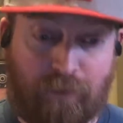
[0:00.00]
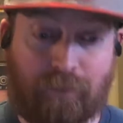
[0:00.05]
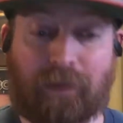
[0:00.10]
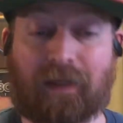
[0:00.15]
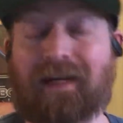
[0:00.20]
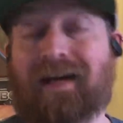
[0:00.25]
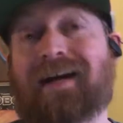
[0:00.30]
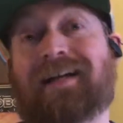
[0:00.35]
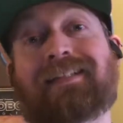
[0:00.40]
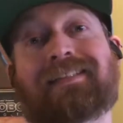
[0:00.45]

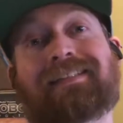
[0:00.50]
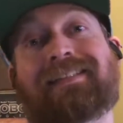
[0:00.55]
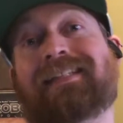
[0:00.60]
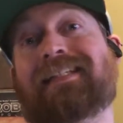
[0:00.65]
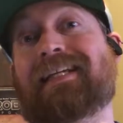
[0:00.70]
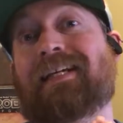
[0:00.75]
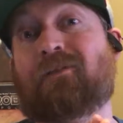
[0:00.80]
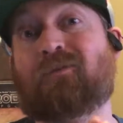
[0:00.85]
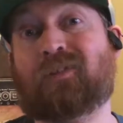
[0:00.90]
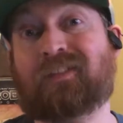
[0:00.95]
but
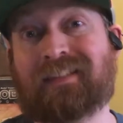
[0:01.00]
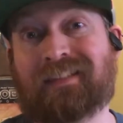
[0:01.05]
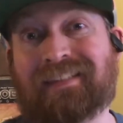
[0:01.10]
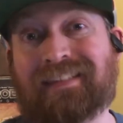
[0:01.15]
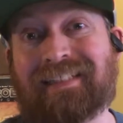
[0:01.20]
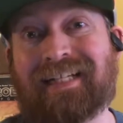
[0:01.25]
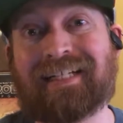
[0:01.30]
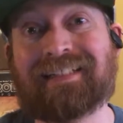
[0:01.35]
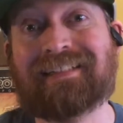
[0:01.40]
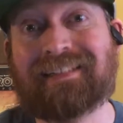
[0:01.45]
honestly, it was
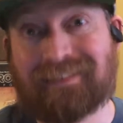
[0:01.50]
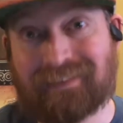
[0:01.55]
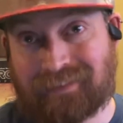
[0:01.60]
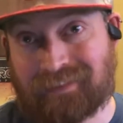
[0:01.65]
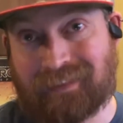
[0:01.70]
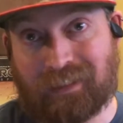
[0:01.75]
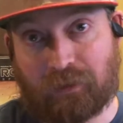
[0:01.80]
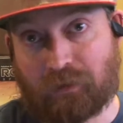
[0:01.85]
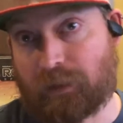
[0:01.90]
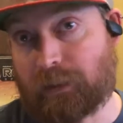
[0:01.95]

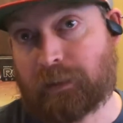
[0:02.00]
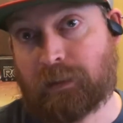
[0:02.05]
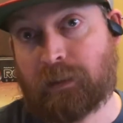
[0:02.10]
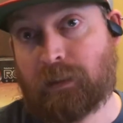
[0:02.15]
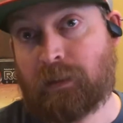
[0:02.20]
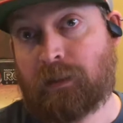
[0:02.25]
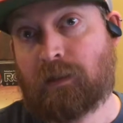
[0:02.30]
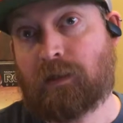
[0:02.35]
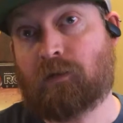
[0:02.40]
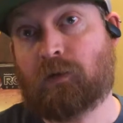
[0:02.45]
necessary.
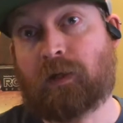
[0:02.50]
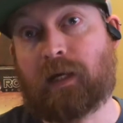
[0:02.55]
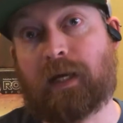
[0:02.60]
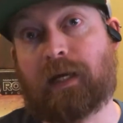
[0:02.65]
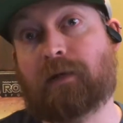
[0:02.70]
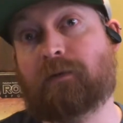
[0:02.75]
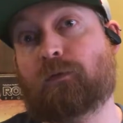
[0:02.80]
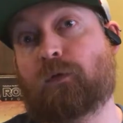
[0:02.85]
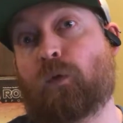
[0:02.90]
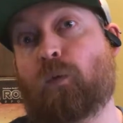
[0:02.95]

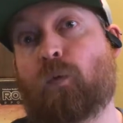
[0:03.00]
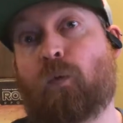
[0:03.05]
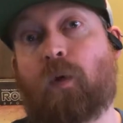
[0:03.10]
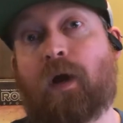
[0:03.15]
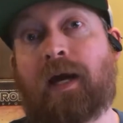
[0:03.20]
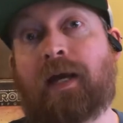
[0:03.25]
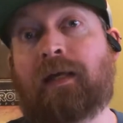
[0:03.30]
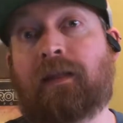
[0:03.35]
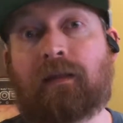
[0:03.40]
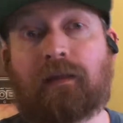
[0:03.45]
Okay, the
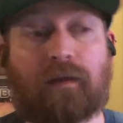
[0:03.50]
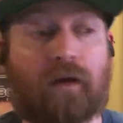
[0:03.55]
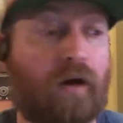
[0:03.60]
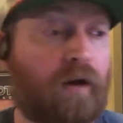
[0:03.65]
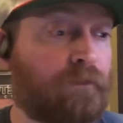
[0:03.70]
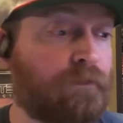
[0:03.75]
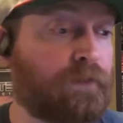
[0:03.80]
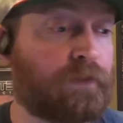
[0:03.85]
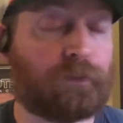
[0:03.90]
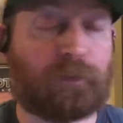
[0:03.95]
way the
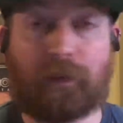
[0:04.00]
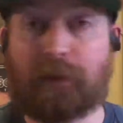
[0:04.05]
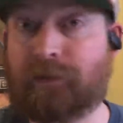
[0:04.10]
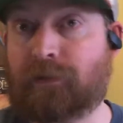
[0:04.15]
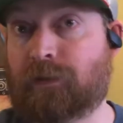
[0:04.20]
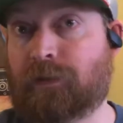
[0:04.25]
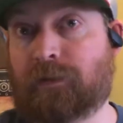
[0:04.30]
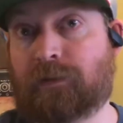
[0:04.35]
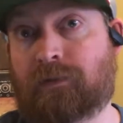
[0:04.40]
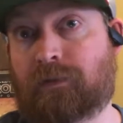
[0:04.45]
offense
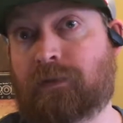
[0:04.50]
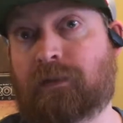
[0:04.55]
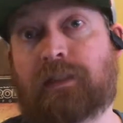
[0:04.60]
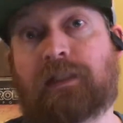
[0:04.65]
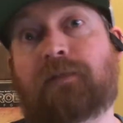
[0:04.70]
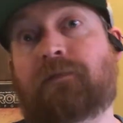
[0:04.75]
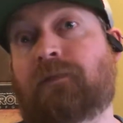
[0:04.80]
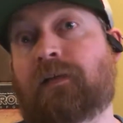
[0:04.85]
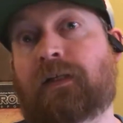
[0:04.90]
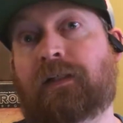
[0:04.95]
plays against the
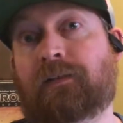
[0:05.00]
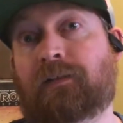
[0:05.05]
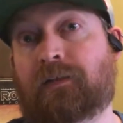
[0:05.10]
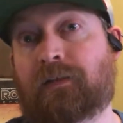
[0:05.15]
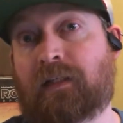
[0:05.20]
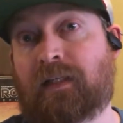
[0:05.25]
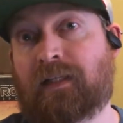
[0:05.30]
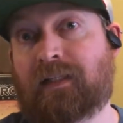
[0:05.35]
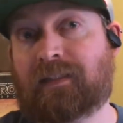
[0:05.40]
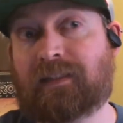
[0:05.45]

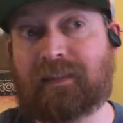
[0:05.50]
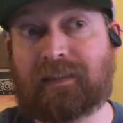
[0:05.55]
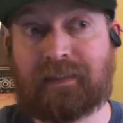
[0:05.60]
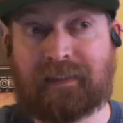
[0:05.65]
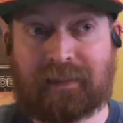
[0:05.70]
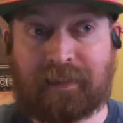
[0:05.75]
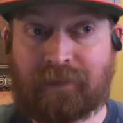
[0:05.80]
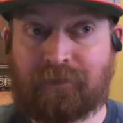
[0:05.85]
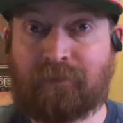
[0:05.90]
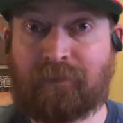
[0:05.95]

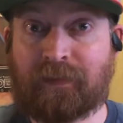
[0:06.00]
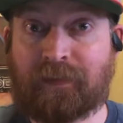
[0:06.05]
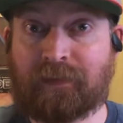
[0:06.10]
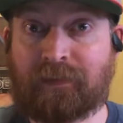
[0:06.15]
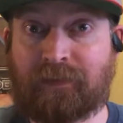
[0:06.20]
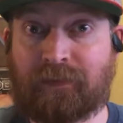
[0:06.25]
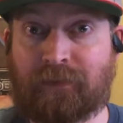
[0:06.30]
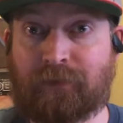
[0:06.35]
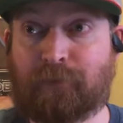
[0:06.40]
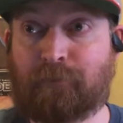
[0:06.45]

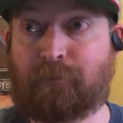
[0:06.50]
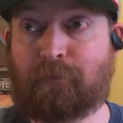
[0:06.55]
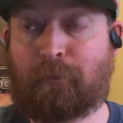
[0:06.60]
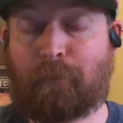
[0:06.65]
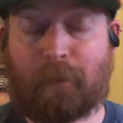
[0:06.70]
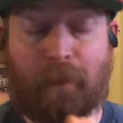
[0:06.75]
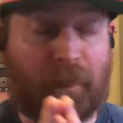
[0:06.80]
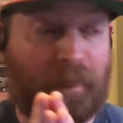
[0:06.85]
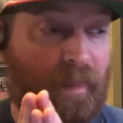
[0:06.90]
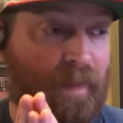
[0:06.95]
defense
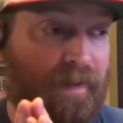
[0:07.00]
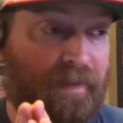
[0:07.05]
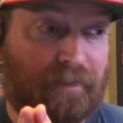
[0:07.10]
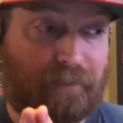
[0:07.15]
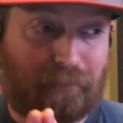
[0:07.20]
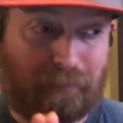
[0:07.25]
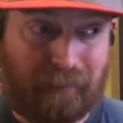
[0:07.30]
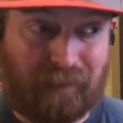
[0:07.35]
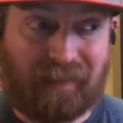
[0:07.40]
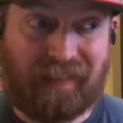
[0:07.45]

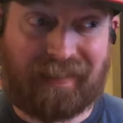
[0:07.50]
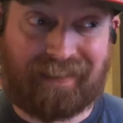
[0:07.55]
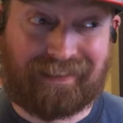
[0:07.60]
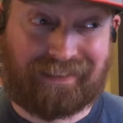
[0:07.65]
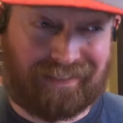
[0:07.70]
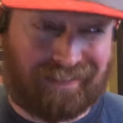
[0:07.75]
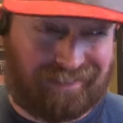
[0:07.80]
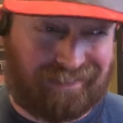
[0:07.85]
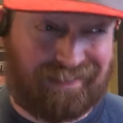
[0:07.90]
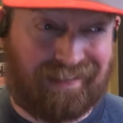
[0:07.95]

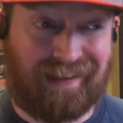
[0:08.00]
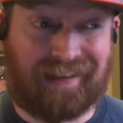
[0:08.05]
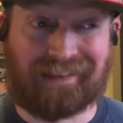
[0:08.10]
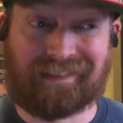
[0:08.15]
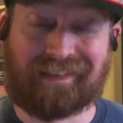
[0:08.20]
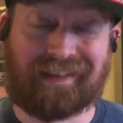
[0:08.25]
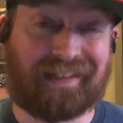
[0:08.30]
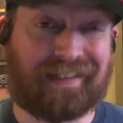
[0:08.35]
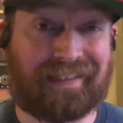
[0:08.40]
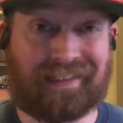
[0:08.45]
plays a
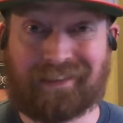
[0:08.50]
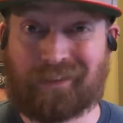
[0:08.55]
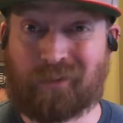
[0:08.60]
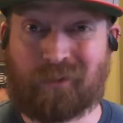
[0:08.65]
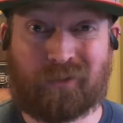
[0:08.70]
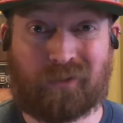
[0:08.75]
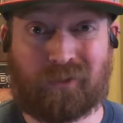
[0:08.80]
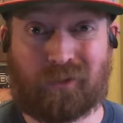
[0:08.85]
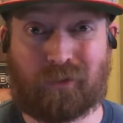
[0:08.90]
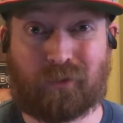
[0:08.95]
lot like it
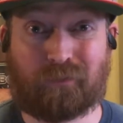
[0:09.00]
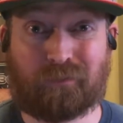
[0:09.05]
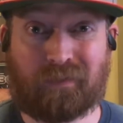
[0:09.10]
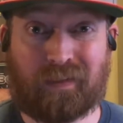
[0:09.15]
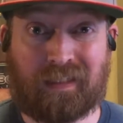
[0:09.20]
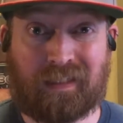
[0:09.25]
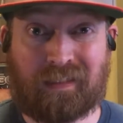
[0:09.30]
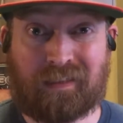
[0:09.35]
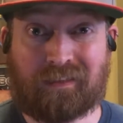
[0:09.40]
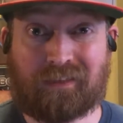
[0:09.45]
used to.
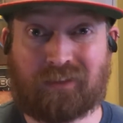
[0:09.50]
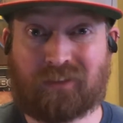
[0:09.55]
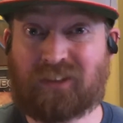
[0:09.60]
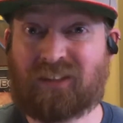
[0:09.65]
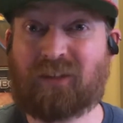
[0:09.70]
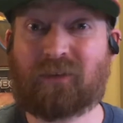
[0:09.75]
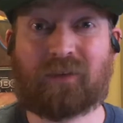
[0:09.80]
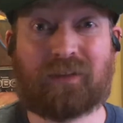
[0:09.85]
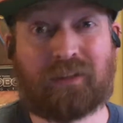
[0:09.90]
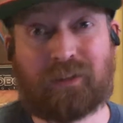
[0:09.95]
There
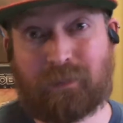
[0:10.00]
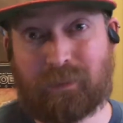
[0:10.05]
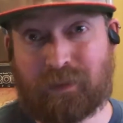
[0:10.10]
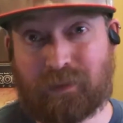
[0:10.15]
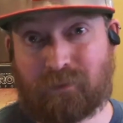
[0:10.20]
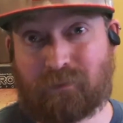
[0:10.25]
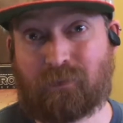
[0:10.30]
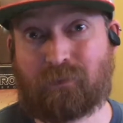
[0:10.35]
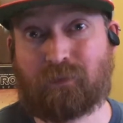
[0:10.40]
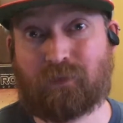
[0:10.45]
still needs to be
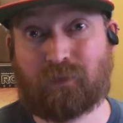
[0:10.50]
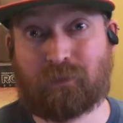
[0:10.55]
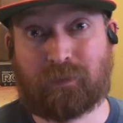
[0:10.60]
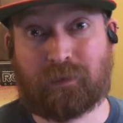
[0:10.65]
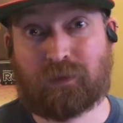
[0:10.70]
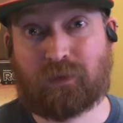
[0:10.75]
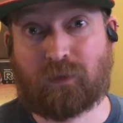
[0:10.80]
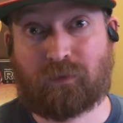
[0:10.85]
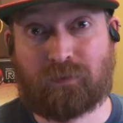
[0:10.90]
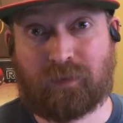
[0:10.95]
some
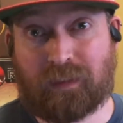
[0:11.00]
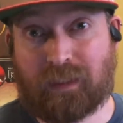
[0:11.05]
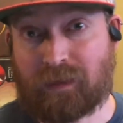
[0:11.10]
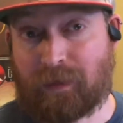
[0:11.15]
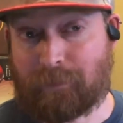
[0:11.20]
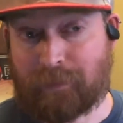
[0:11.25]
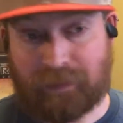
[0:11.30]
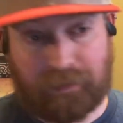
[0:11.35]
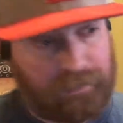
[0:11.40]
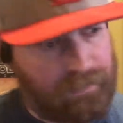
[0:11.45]
improvements over there.
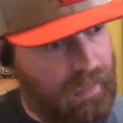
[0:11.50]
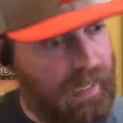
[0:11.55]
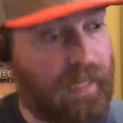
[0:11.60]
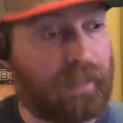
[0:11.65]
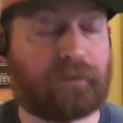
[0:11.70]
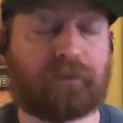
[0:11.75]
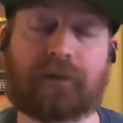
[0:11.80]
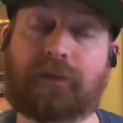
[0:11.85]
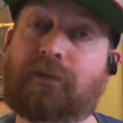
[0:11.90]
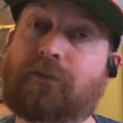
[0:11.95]
I mean, the
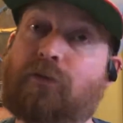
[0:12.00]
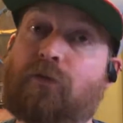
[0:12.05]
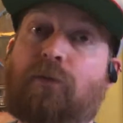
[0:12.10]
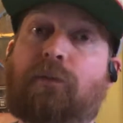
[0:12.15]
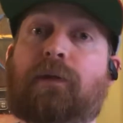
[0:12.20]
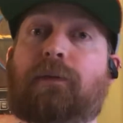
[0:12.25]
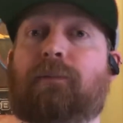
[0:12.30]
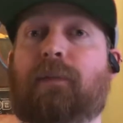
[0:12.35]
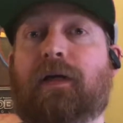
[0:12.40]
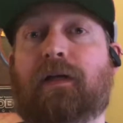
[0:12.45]
tackling's a little
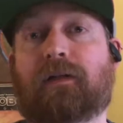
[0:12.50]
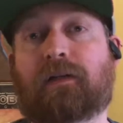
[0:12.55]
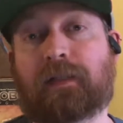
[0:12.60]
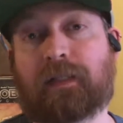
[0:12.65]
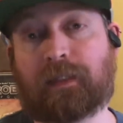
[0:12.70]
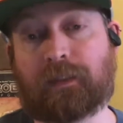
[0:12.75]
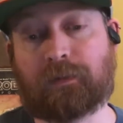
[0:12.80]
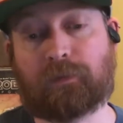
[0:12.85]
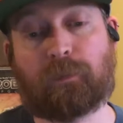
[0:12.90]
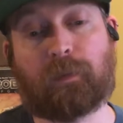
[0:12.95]
bit better,
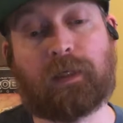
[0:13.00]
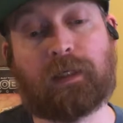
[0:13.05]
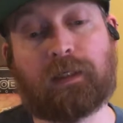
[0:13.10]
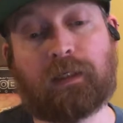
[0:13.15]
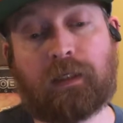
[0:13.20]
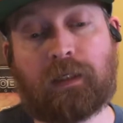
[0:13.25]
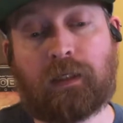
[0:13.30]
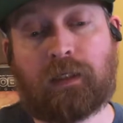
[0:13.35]
yes, but